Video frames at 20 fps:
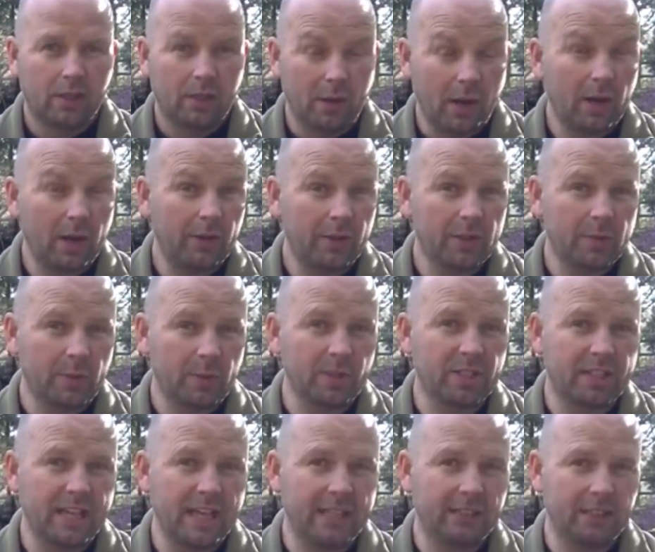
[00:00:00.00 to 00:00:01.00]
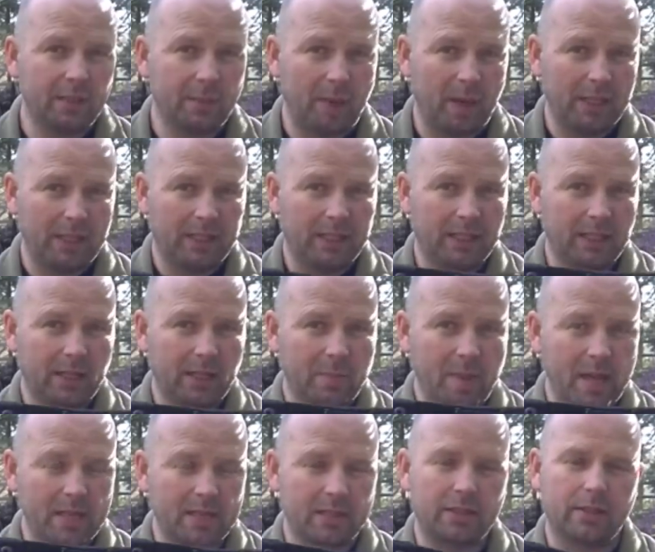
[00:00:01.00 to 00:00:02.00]
Now I got this one sent by
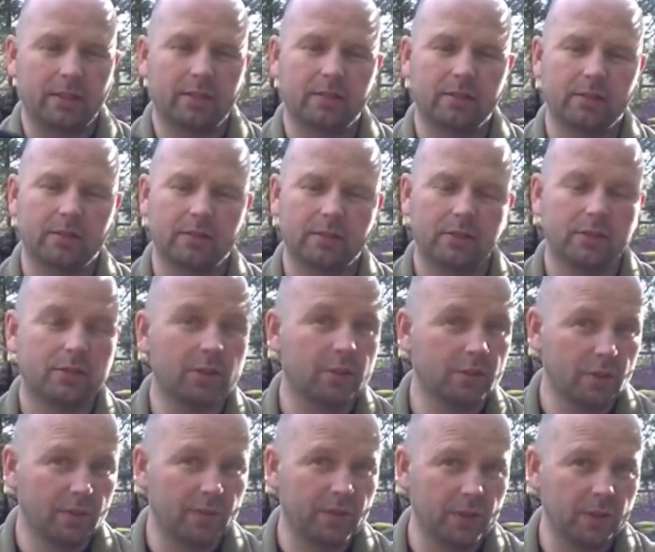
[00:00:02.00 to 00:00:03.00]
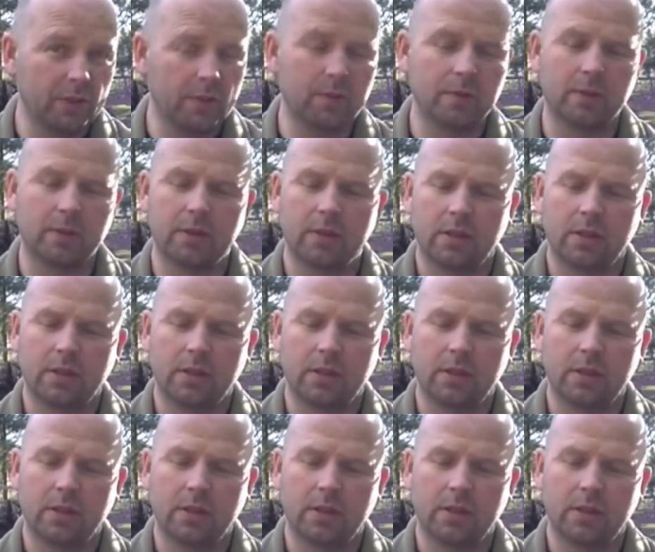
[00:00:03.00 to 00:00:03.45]
GearBest to review.